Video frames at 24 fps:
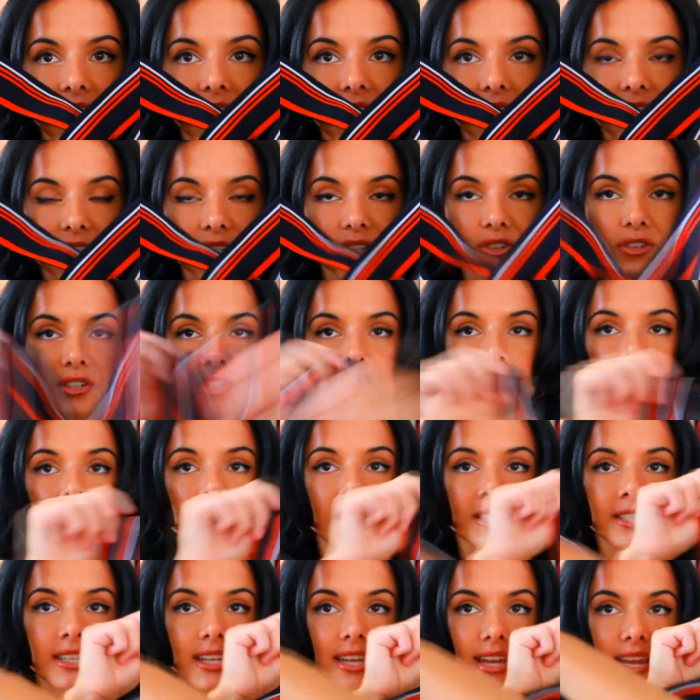It is
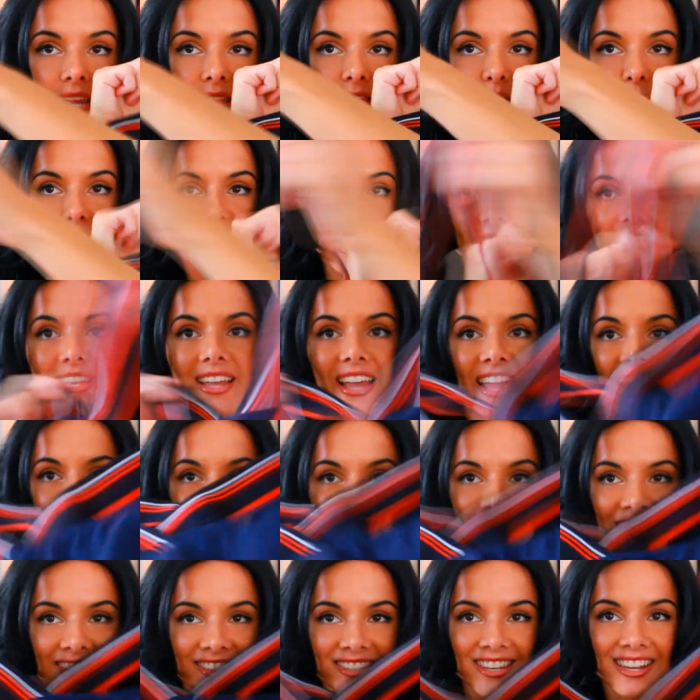crisscrossed in the back, and
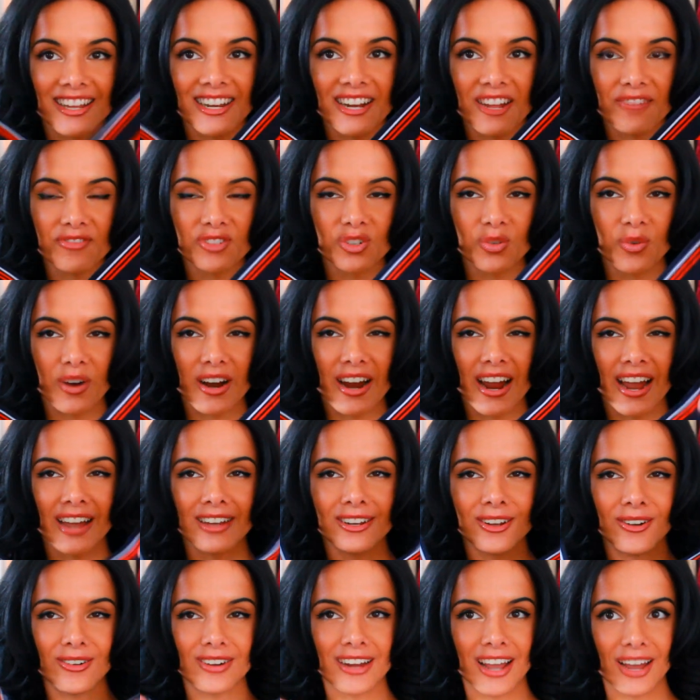it is thick enough to where
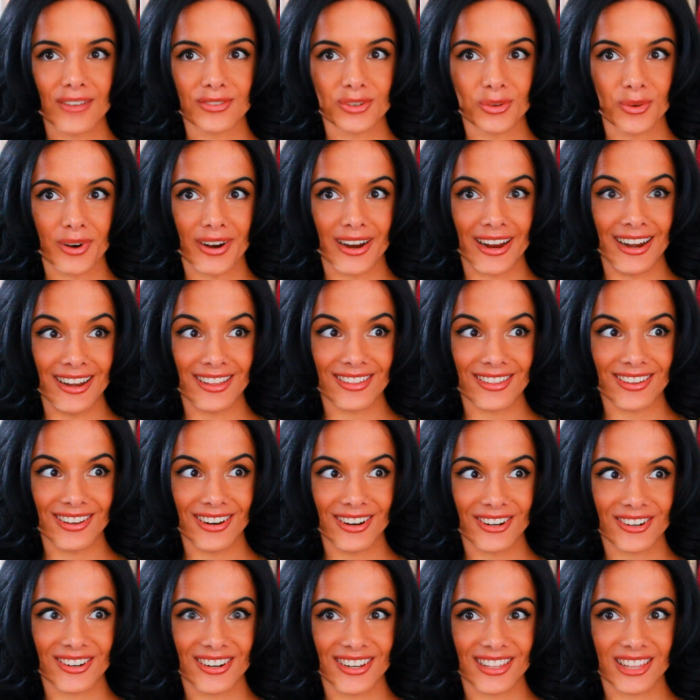I don't have to wear anything
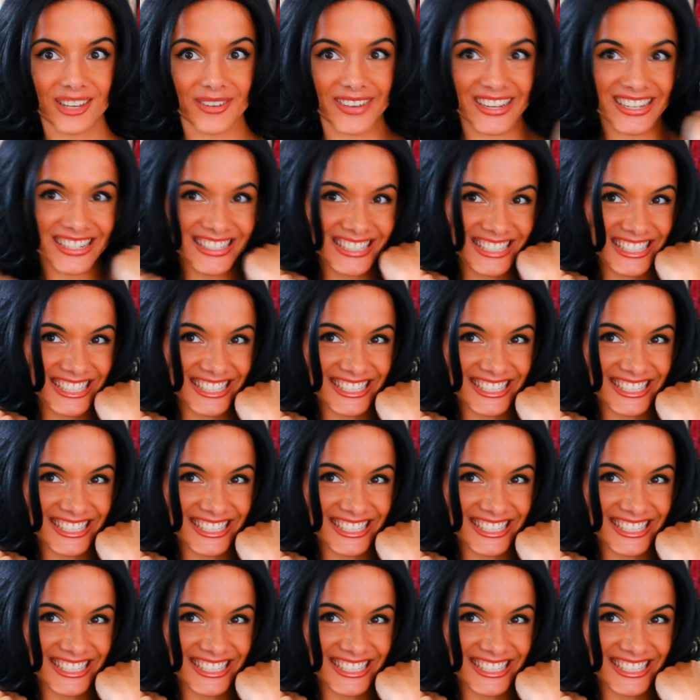underneath of it.